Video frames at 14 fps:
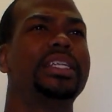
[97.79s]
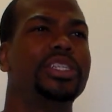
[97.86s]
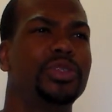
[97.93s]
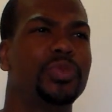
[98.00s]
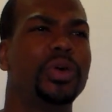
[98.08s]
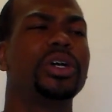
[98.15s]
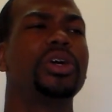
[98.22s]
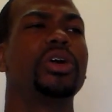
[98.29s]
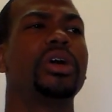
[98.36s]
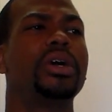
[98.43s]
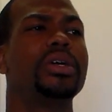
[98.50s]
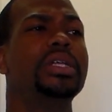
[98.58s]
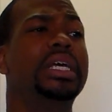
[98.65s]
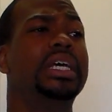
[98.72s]
Like this one
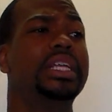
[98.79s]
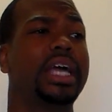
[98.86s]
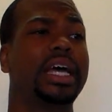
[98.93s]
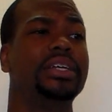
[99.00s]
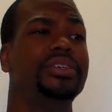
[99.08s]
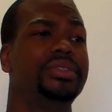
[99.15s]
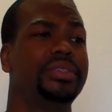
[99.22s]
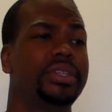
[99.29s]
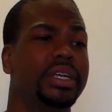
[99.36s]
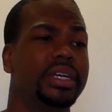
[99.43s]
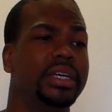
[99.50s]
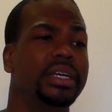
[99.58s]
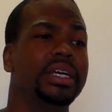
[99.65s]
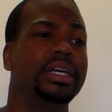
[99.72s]
girl that I
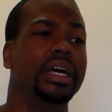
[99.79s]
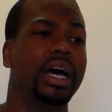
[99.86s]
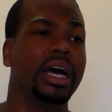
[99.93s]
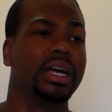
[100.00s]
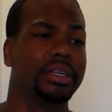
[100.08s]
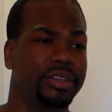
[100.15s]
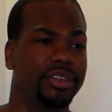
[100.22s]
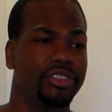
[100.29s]
used to uh,